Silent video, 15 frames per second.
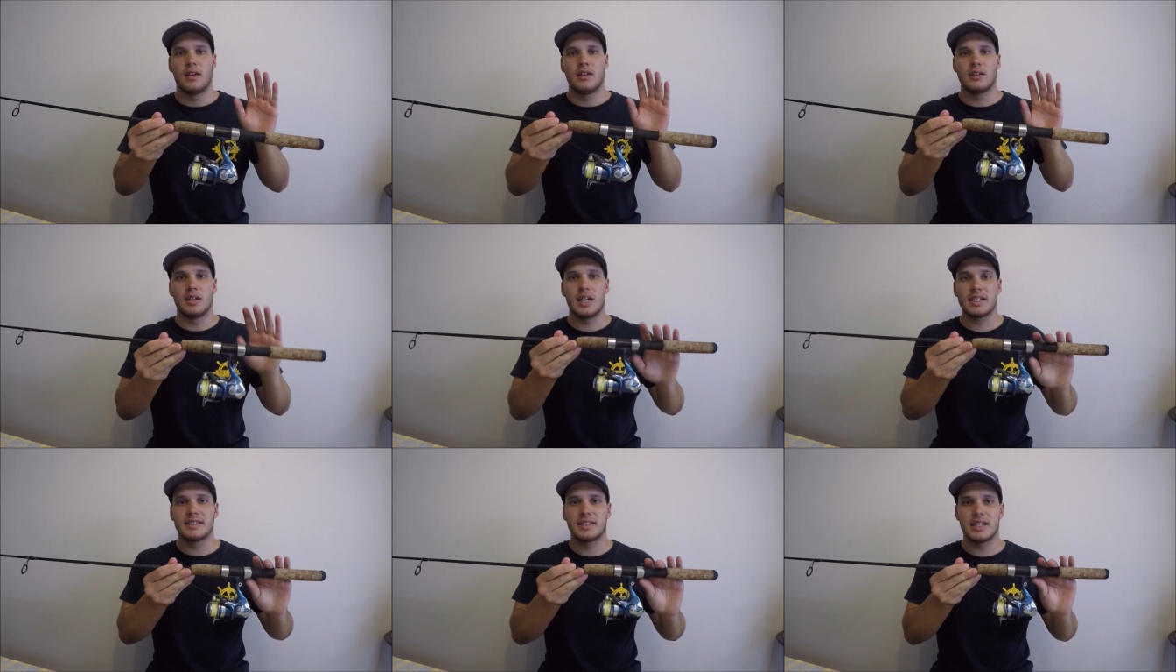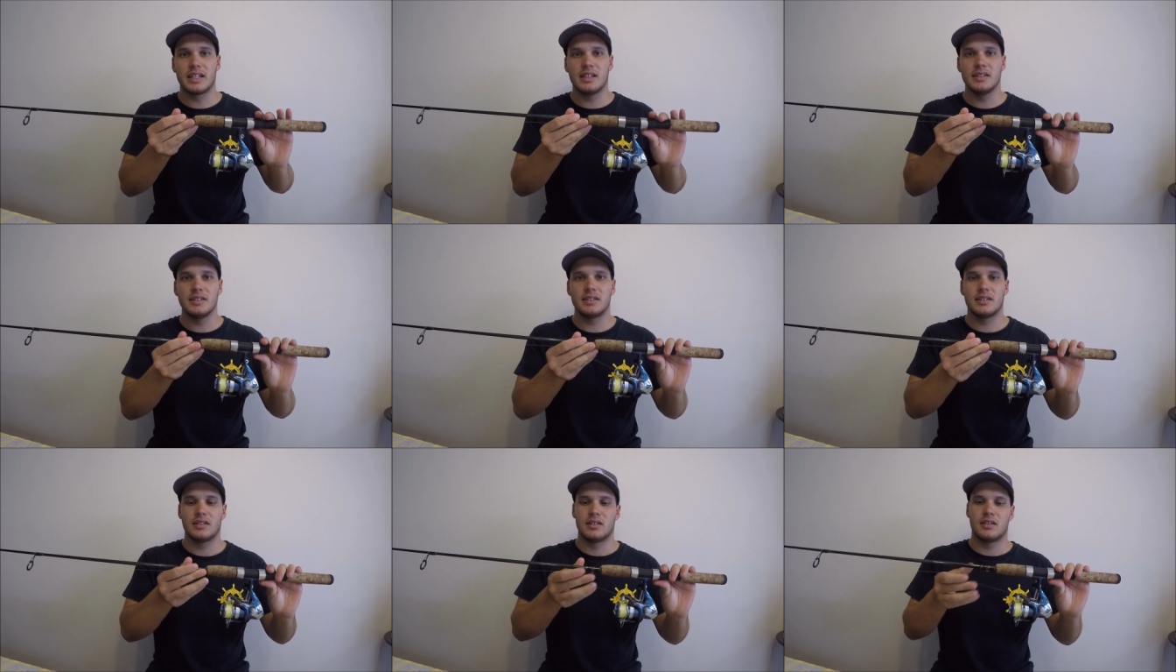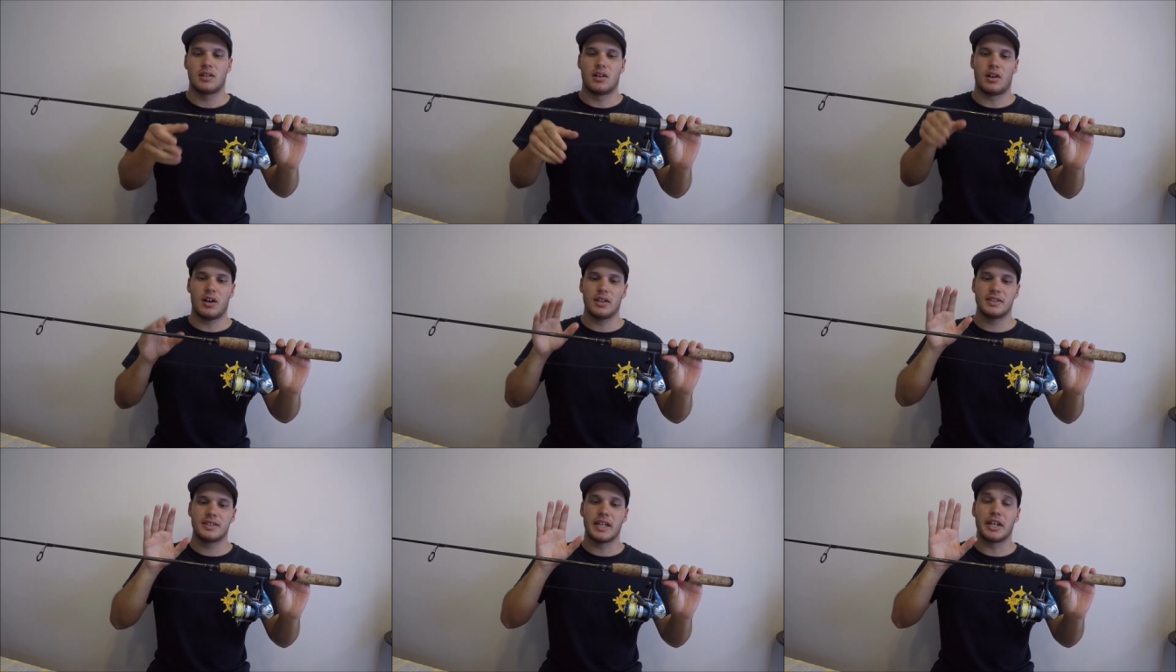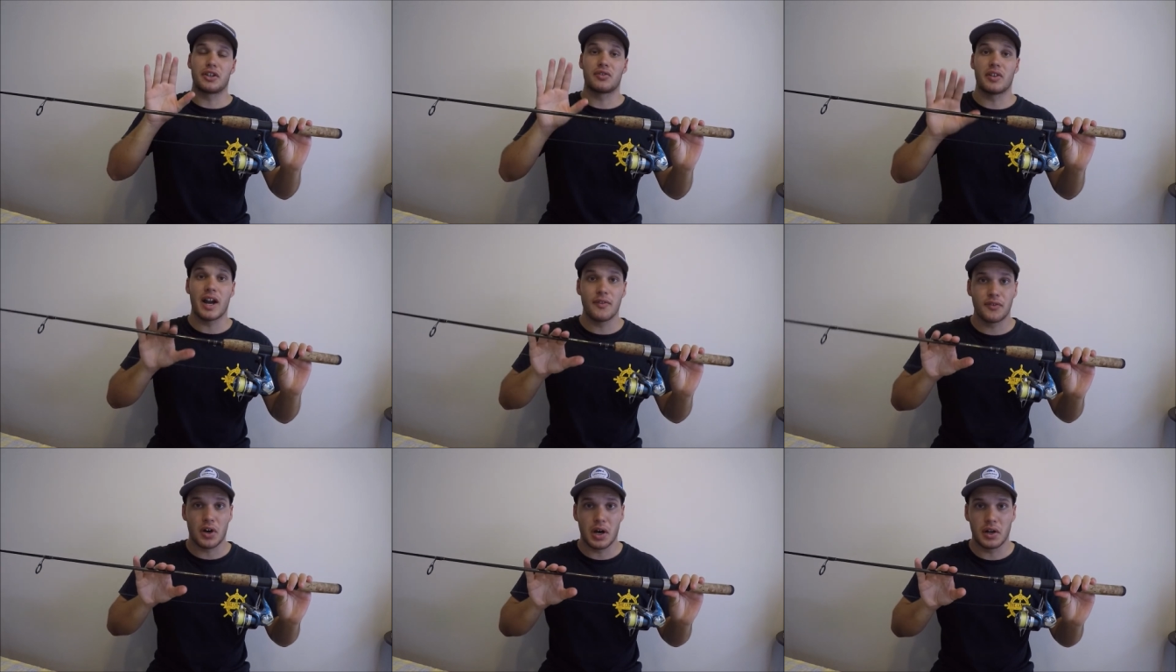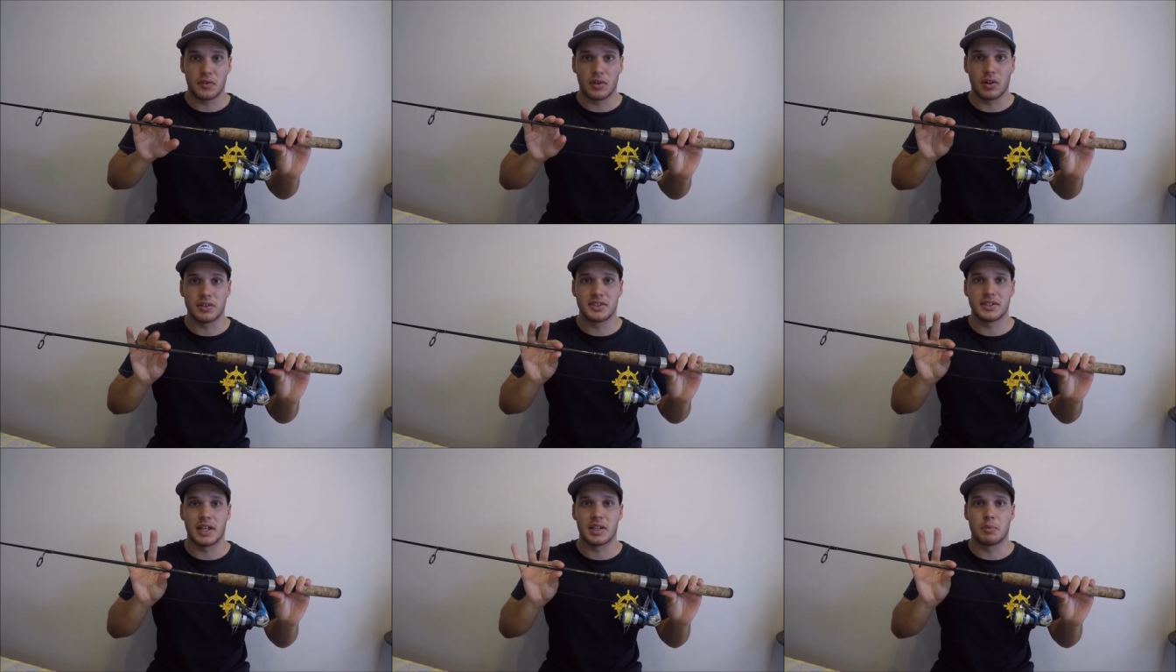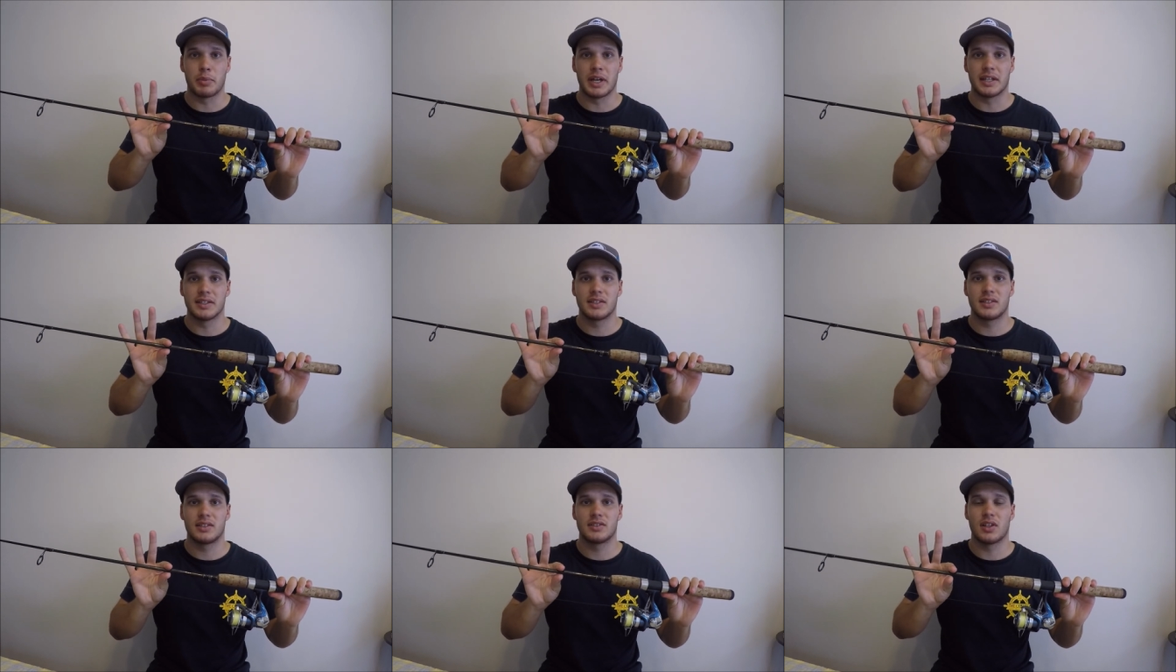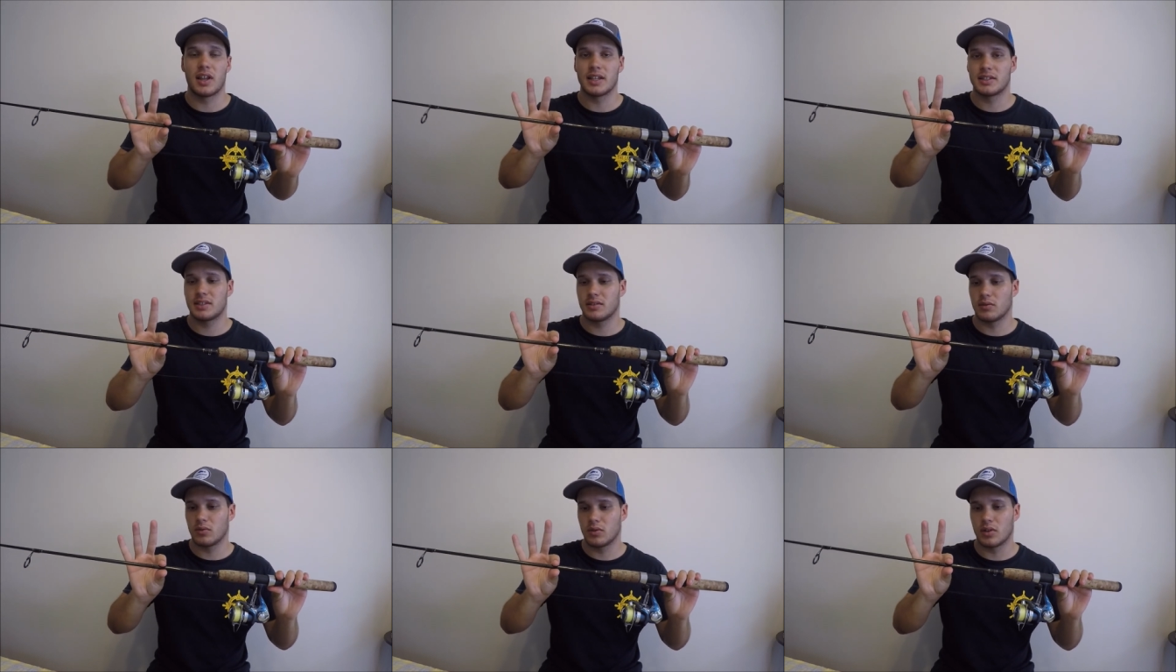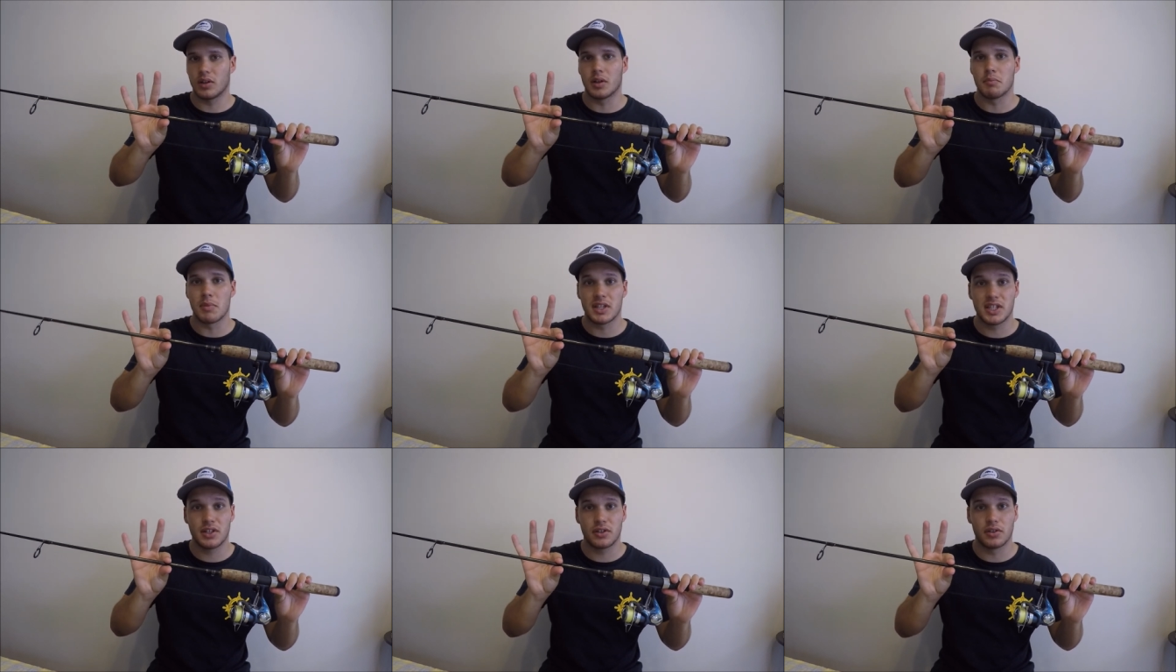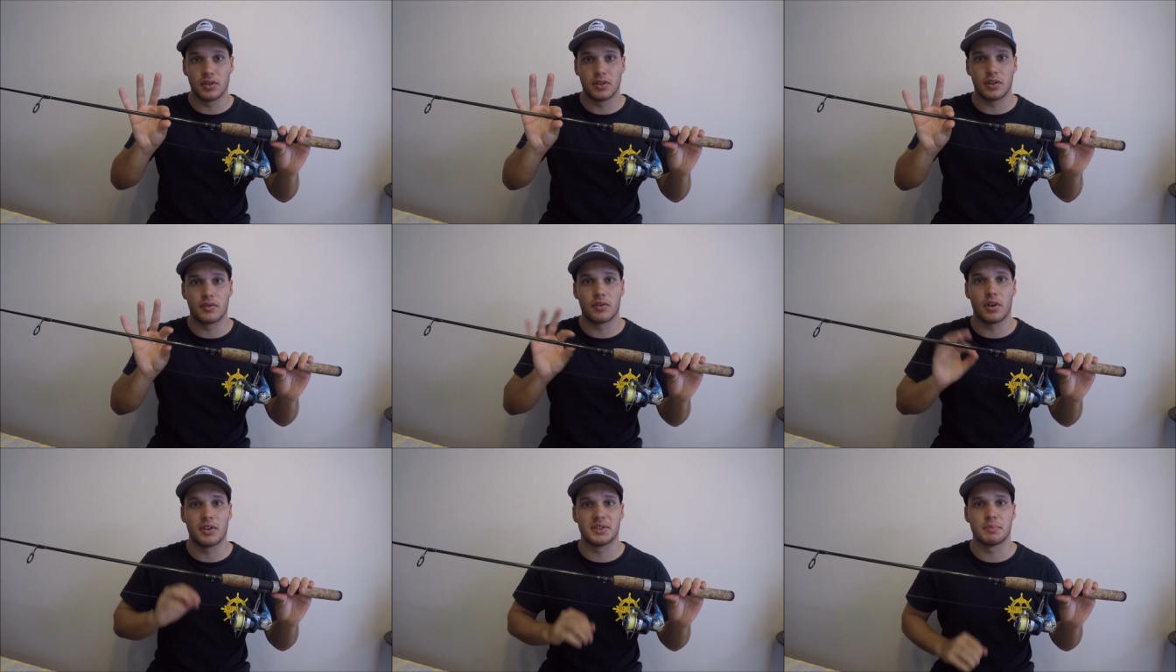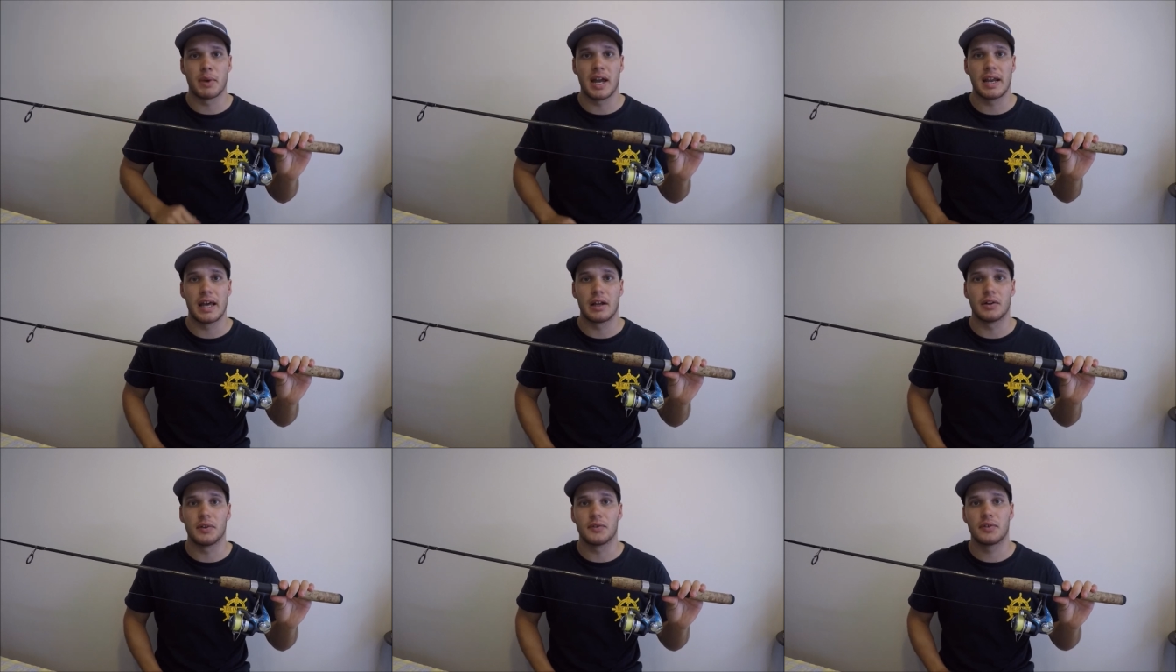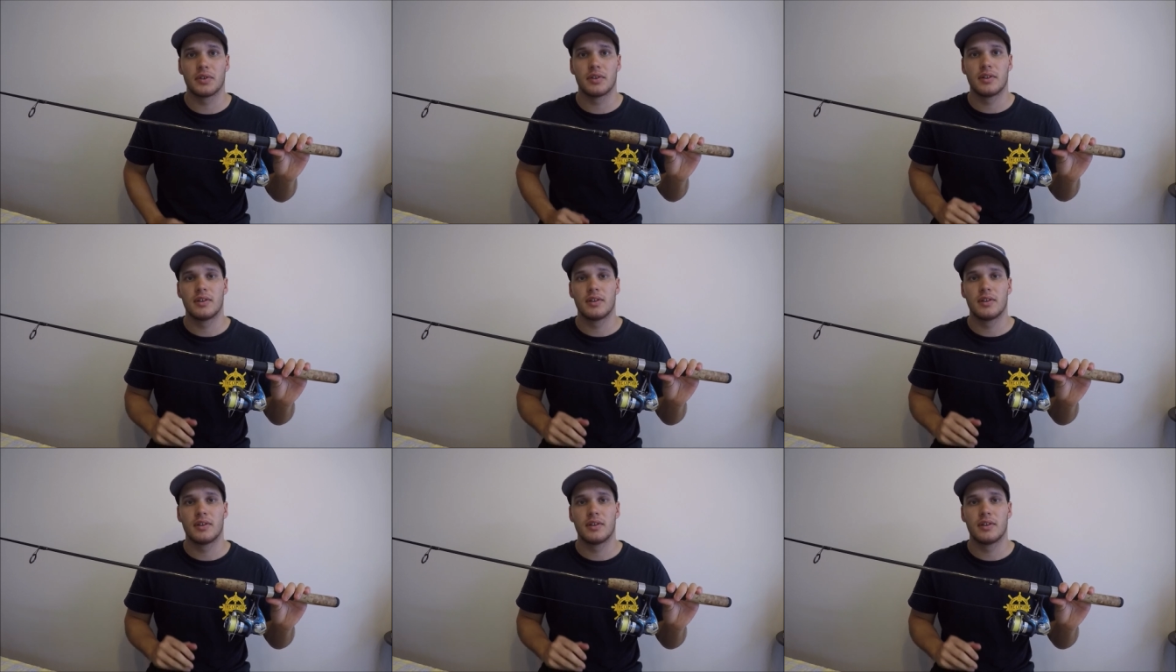The next thing is, I'd say graphite rods are the best. So that's the material that the rod is made out of.